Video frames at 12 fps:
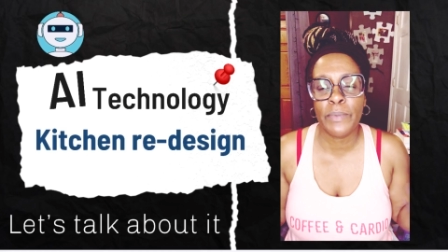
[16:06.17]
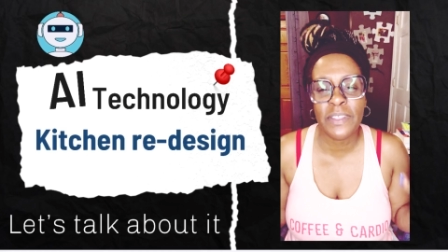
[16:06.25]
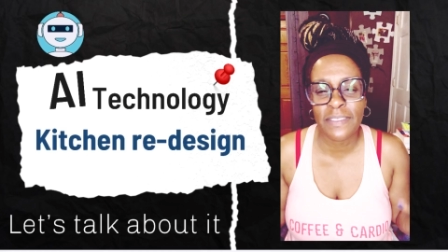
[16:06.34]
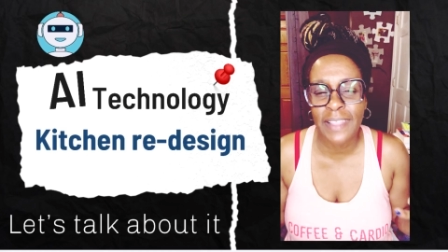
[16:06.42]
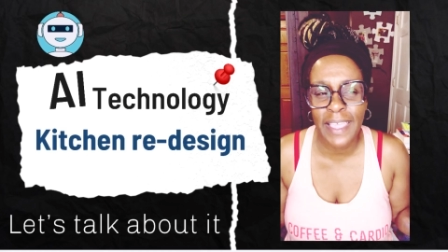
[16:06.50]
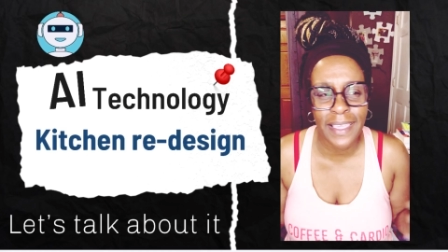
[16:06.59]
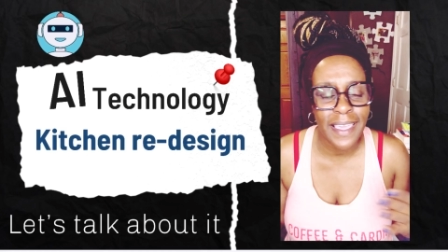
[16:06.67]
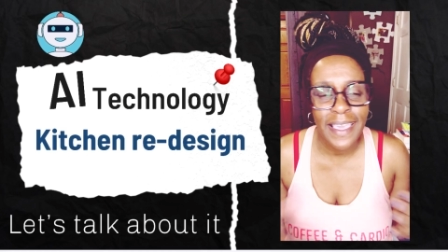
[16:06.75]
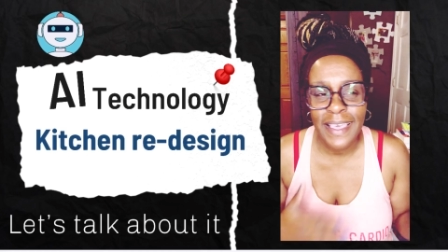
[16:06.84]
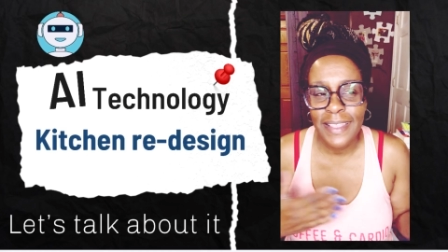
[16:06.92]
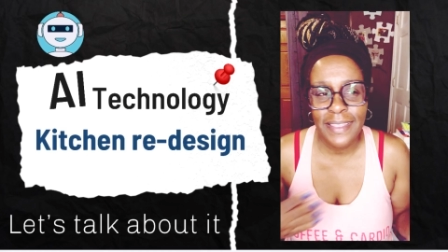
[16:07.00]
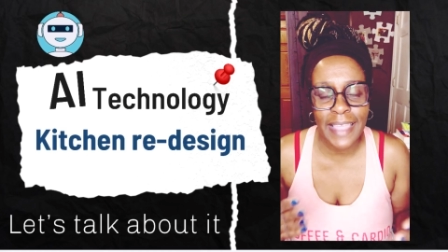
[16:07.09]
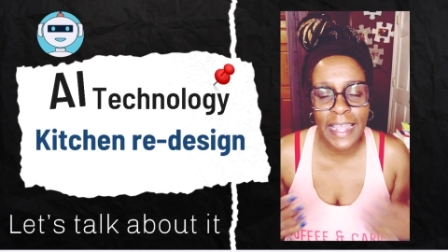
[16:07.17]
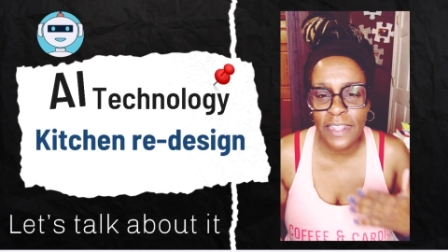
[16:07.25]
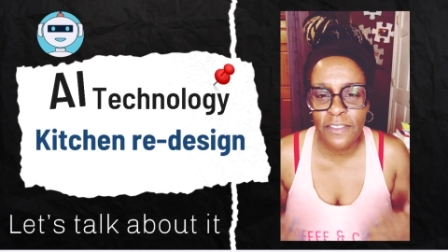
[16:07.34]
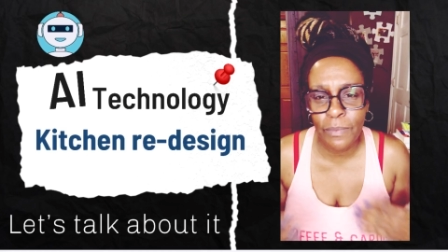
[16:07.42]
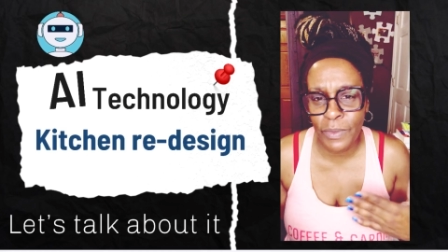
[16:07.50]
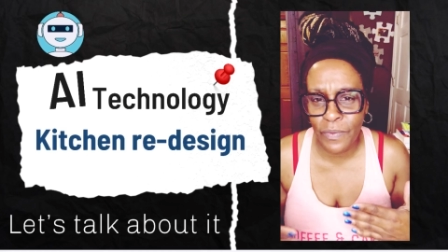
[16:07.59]
But it's like, that
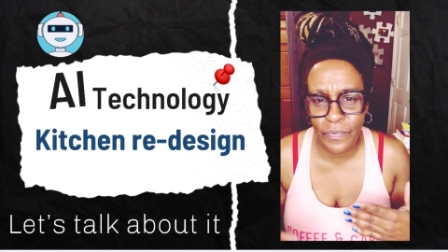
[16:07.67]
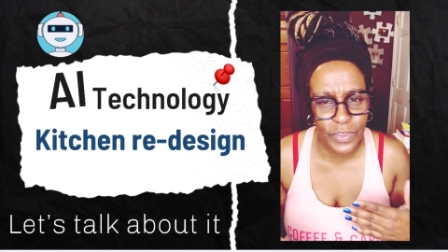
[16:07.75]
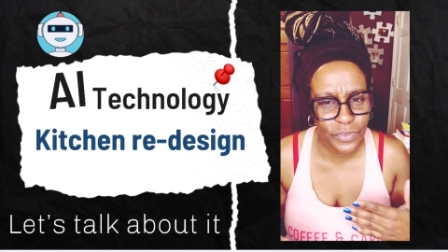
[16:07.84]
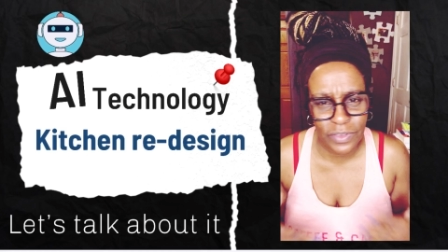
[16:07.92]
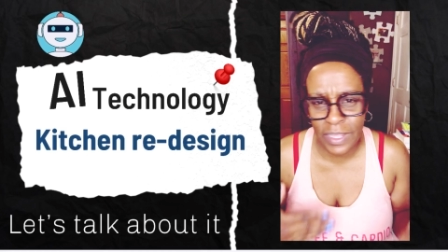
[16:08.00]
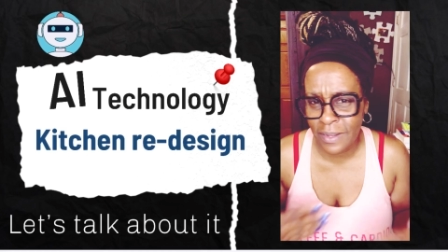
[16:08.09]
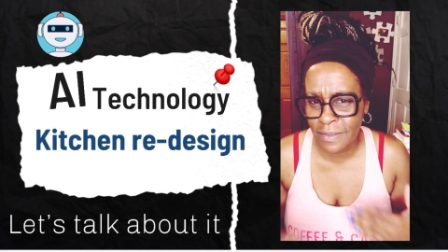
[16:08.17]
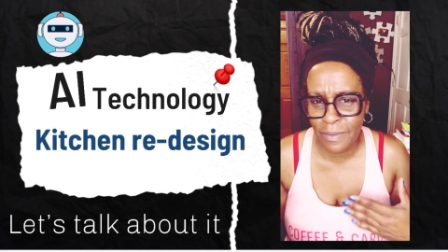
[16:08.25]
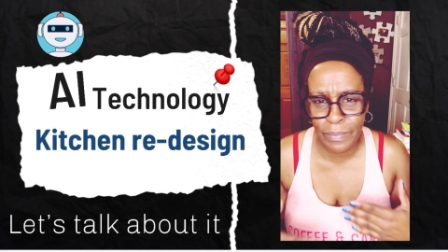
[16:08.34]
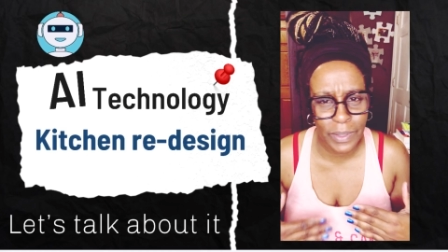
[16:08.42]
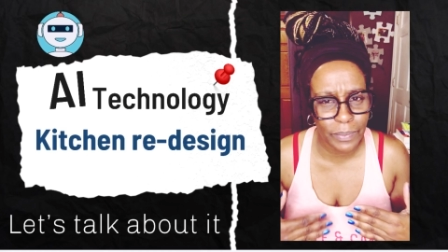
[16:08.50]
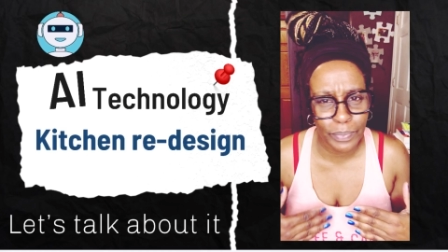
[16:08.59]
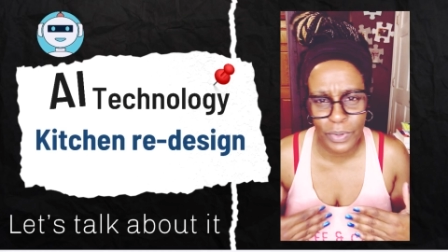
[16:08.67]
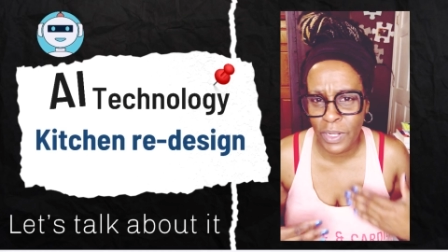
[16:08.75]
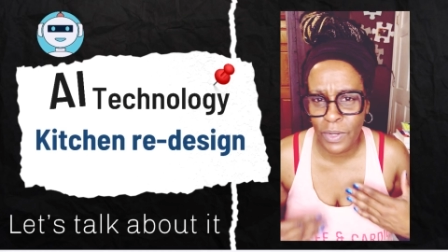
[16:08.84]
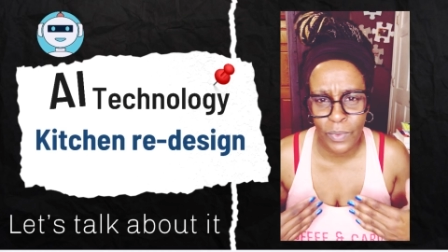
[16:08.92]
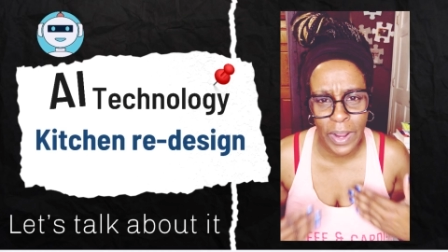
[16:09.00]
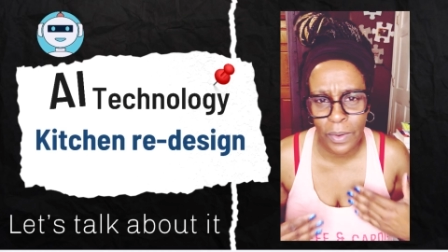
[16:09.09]
needs to be a feature that needs to be put
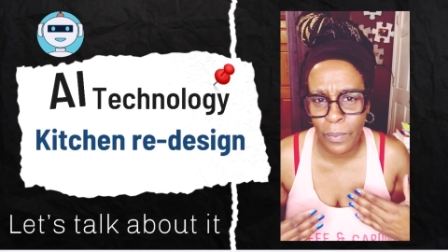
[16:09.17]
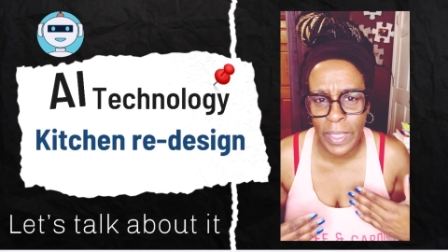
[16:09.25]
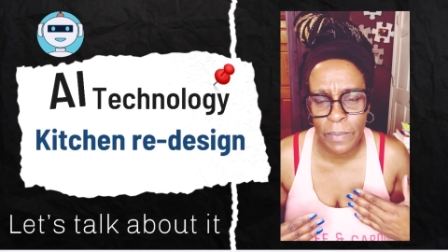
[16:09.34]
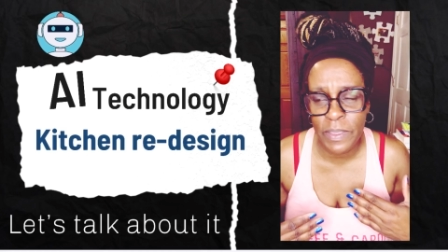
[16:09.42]
in right away,